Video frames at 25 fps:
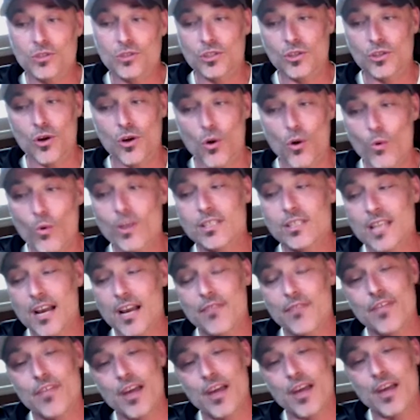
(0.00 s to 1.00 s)
Just always
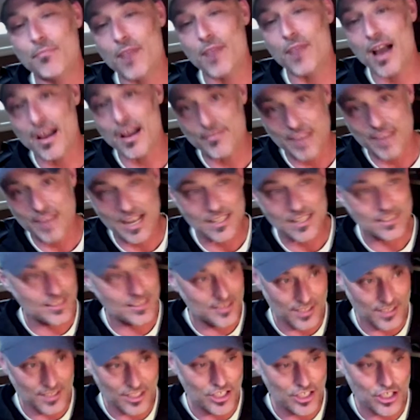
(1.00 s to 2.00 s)
have that.
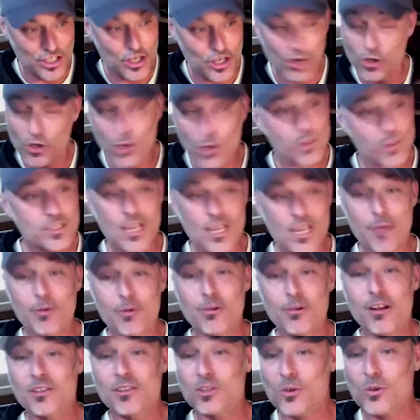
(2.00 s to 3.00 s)
You don't know what's coming
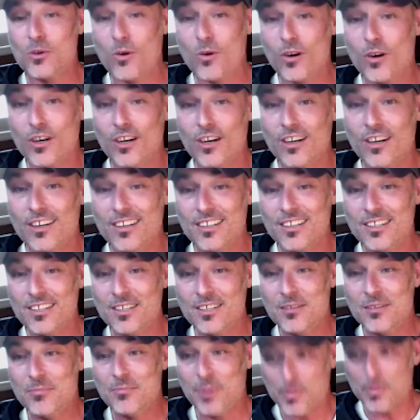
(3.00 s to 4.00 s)
around the corner,
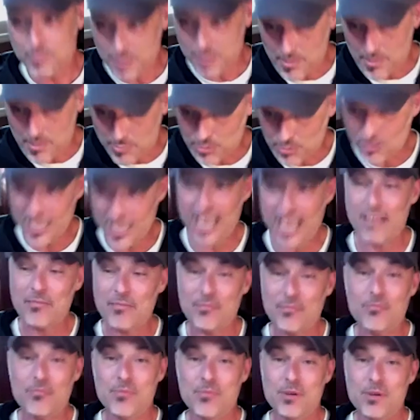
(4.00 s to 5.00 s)
but be
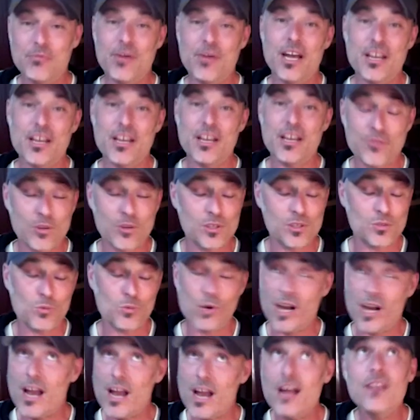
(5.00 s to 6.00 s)
ready for
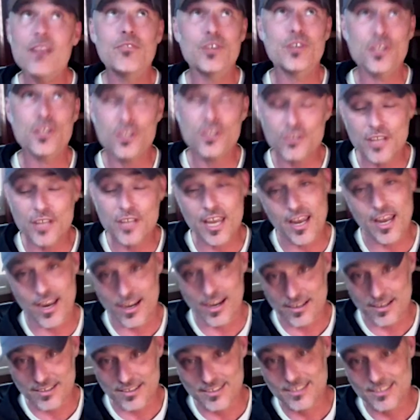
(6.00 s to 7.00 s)
whatever you
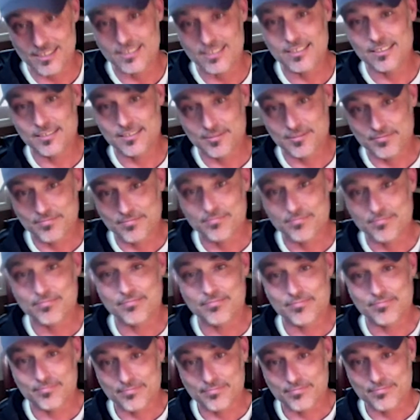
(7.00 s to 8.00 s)
can.
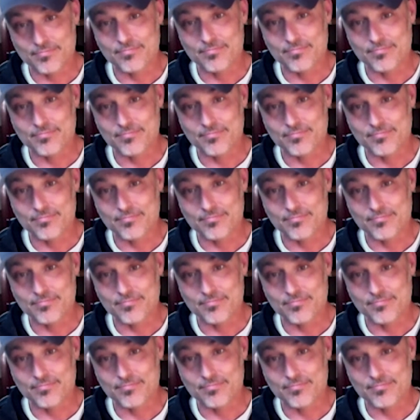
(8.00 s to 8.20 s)
Great.